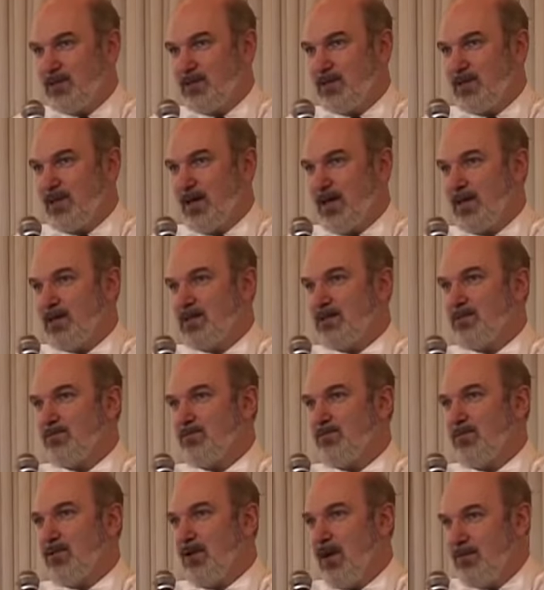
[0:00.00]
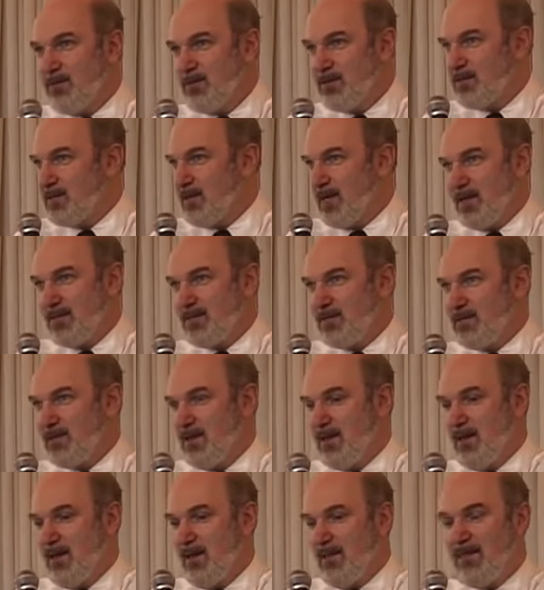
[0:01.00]
and promised
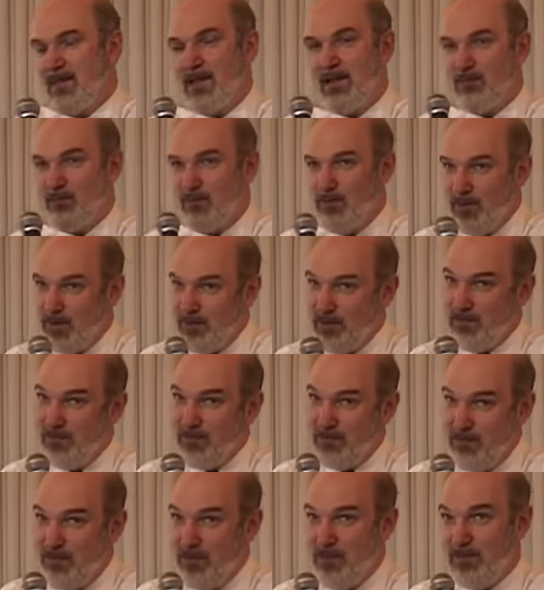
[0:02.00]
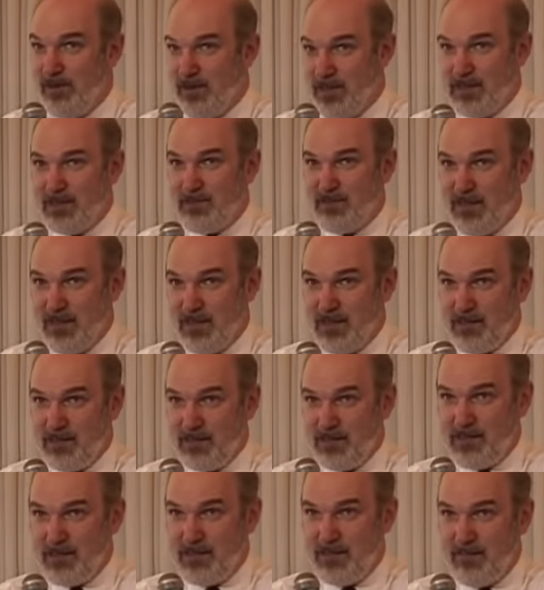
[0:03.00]
us that we will
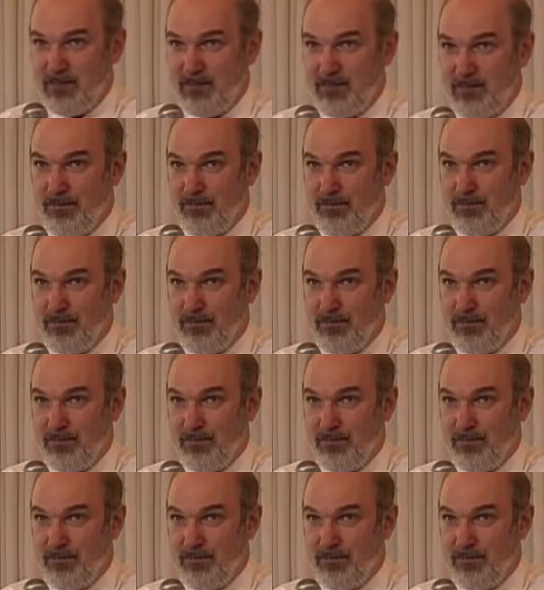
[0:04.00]
experience the same.